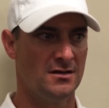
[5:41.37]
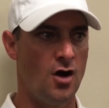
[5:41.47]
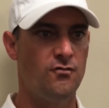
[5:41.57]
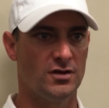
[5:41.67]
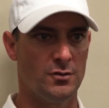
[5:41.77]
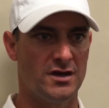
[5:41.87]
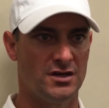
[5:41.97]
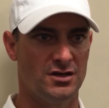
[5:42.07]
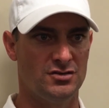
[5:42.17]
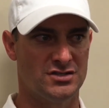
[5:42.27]
hopefully we
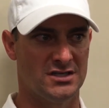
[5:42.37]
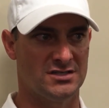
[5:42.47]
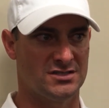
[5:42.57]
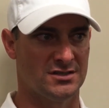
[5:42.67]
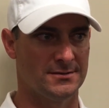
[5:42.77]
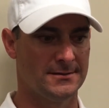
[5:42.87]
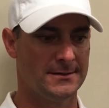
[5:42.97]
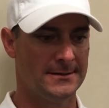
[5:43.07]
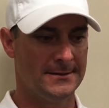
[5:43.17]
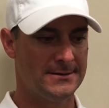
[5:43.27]
can use this to
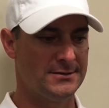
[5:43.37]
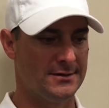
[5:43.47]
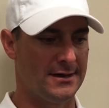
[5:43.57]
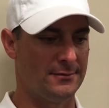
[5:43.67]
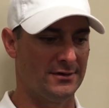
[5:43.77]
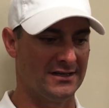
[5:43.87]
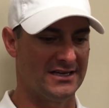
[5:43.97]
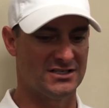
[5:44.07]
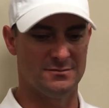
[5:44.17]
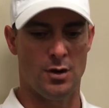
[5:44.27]
really
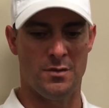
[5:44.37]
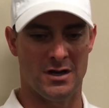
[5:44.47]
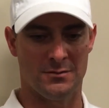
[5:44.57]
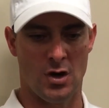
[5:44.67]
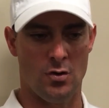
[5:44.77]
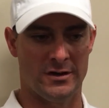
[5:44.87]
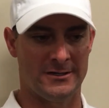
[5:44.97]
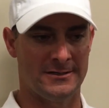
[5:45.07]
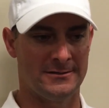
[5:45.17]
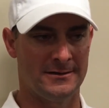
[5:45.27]
get some momentum going
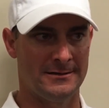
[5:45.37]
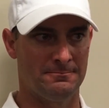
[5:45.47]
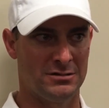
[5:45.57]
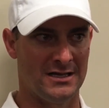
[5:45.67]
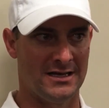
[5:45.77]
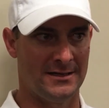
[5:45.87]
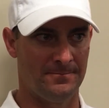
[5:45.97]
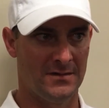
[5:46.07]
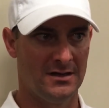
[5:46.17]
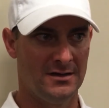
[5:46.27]
and play
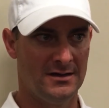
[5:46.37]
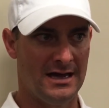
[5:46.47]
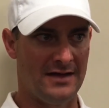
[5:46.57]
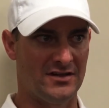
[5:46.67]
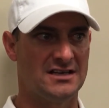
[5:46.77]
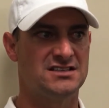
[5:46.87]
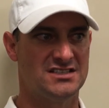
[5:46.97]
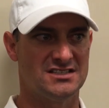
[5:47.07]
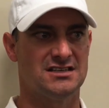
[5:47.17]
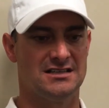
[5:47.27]
at the
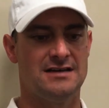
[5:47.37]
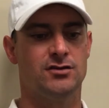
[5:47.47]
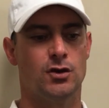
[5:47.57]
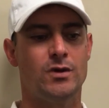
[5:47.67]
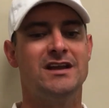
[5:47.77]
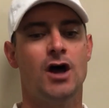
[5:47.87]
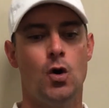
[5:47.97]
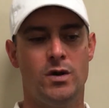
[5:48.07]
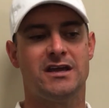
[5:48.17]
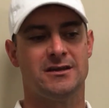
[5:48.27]
consistent level that we
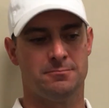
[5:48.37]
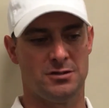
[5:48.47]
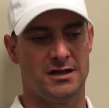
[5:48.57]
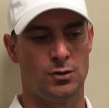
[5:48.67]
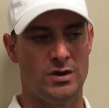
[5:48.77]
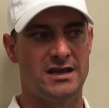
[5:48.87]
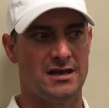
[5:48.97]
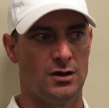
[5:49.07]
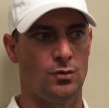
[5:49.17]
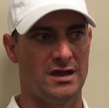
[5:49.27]
know we can play week
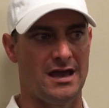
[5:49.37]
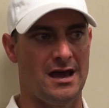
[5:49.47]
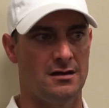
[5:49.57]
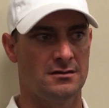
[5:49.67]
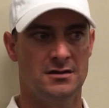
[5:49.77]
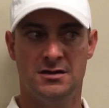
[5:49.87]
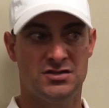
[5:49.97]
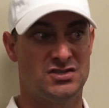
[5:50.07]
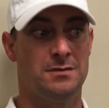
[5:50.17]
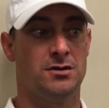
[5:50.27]
in and week out,
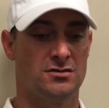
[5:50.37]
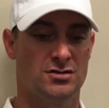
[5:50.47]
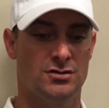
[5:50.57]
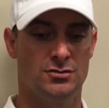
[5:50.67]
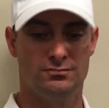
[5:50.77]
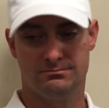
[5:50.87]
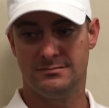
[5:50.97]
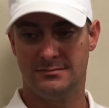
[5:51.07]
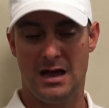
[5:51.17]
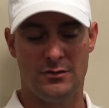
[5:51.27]
similar to
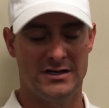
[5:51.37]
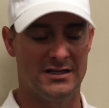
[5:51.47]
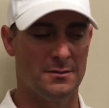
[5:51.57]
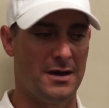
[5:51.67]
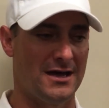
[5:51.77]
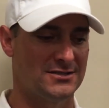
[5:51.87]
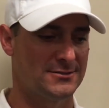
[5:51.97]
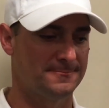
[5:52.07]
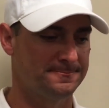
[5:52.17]
how we did in the past.